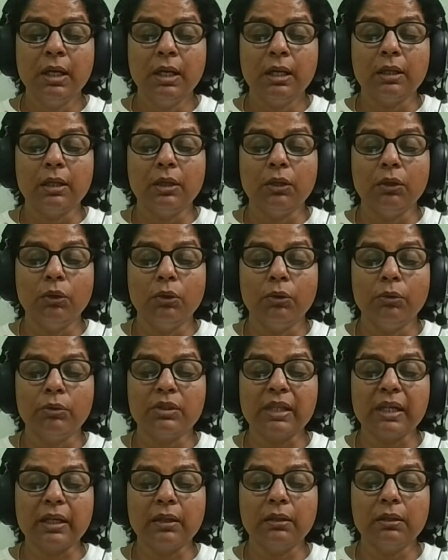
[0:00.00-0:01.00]
you know,
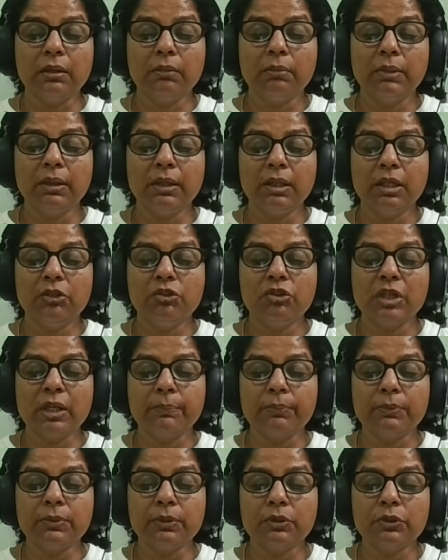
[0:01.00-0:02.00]
Second Timothy
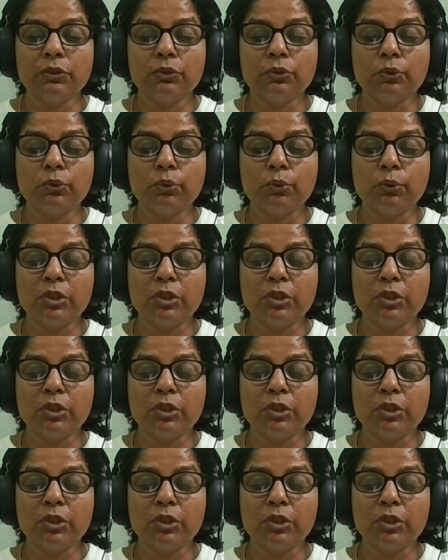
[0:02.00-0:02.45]
chapter 2,